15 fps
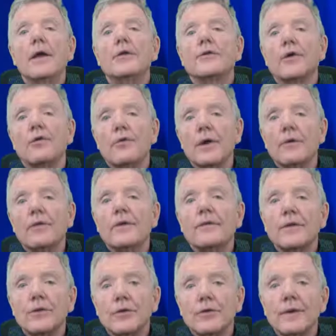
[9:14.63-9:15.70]
So what we
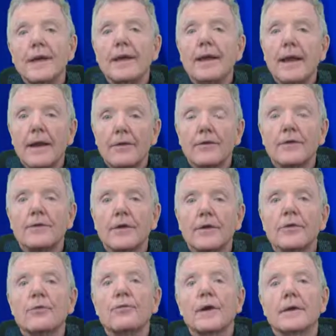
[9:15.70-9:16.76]
do in every
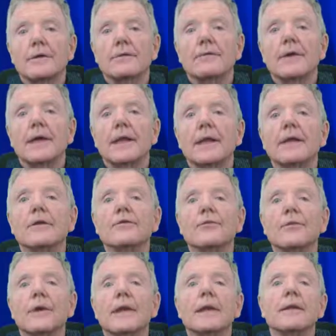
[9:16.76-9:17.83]
single retrofit is
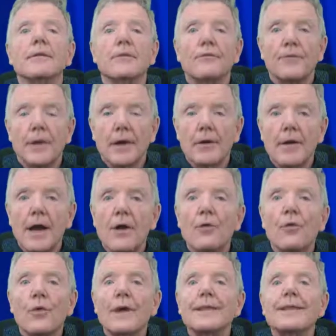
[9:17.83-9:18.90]
we figure out
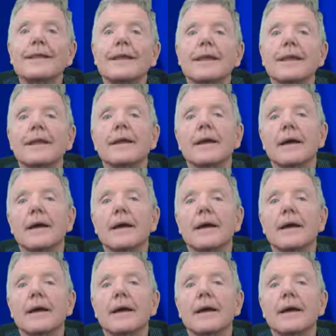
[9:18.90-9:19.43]
what the